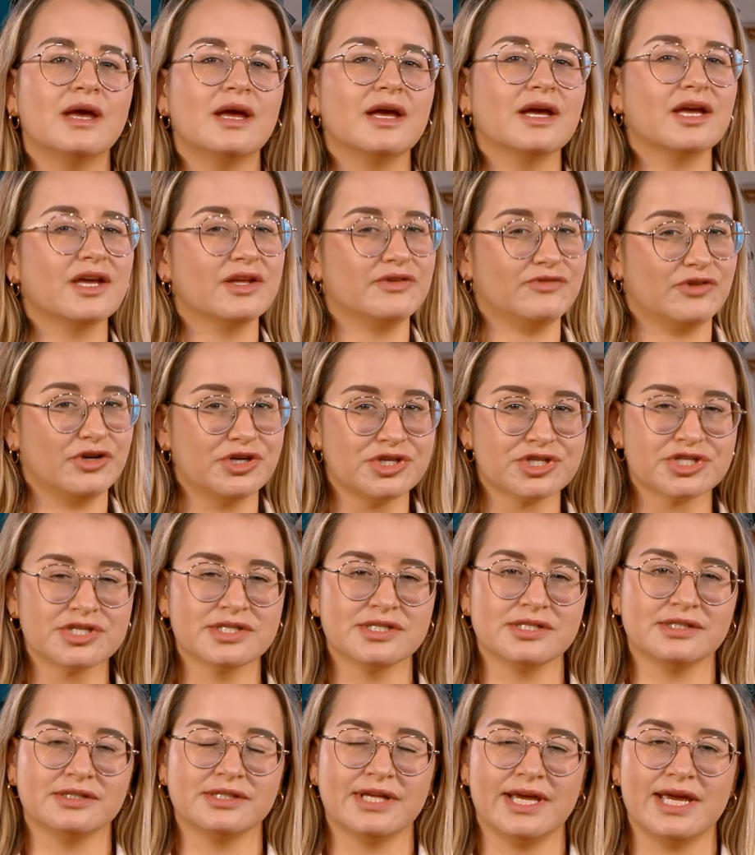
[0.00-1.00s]
Conversion
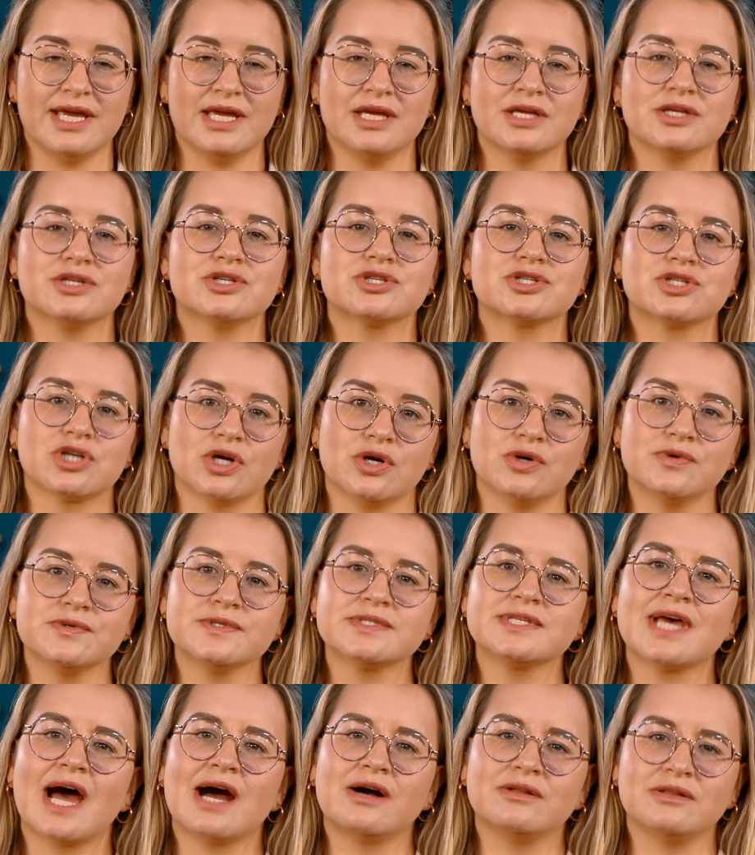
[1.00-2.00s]
delay
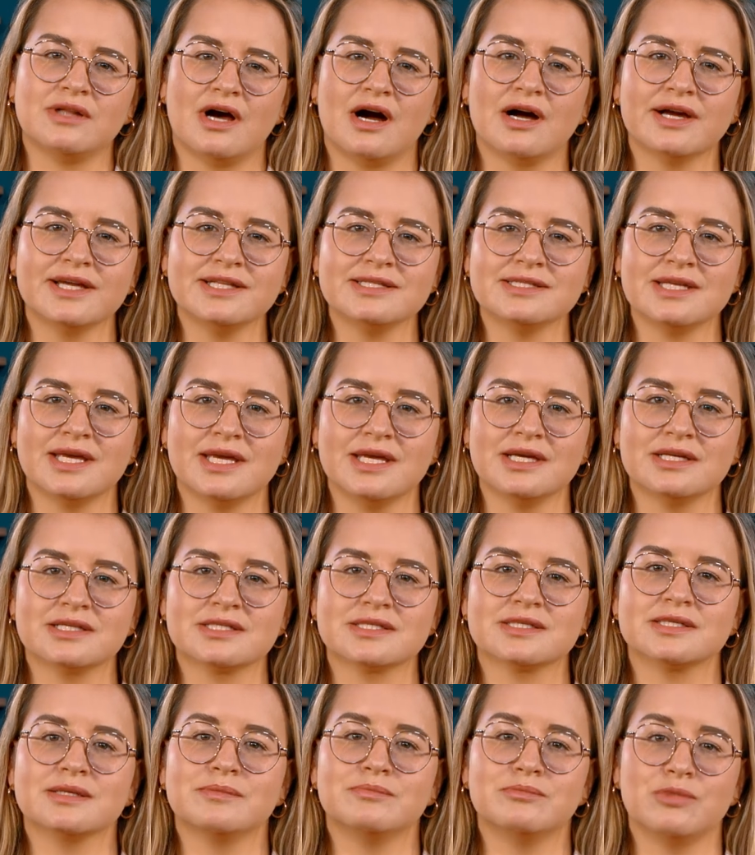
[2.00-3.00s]
shows how long it
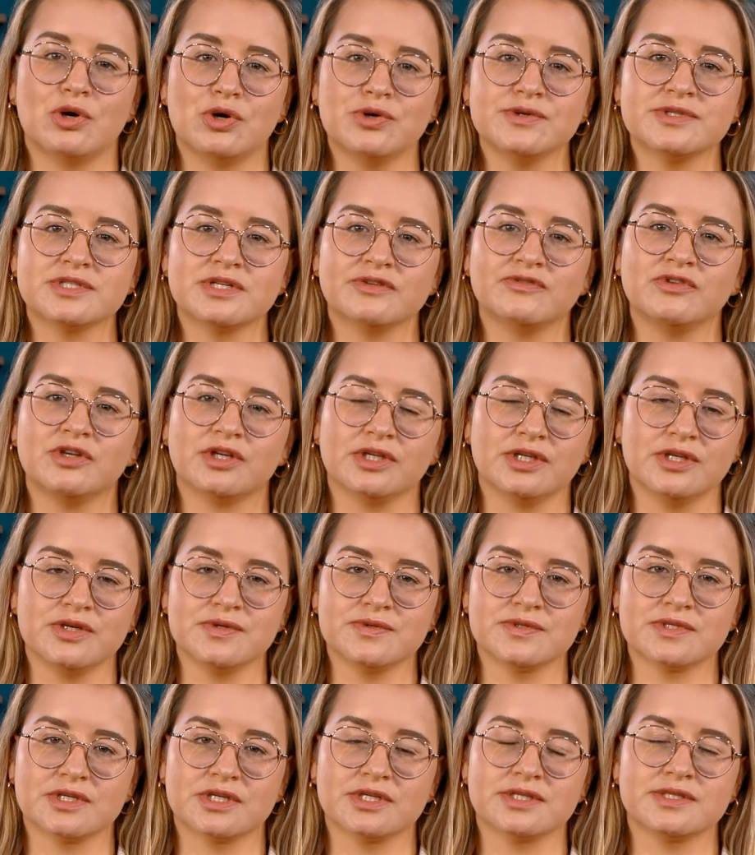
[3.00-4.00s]
takes most of your
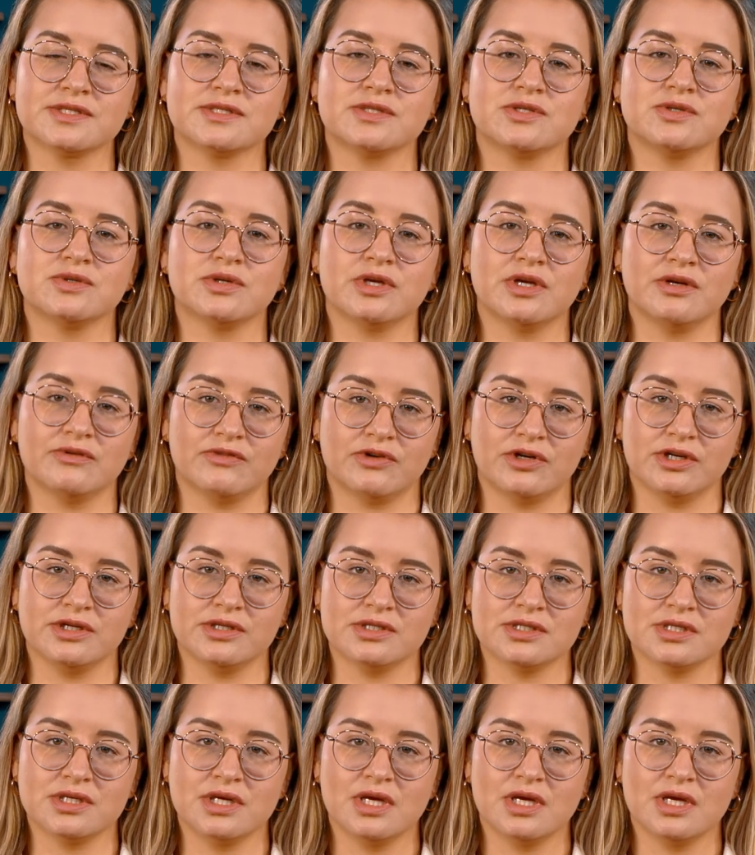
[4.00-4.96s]
users to convert.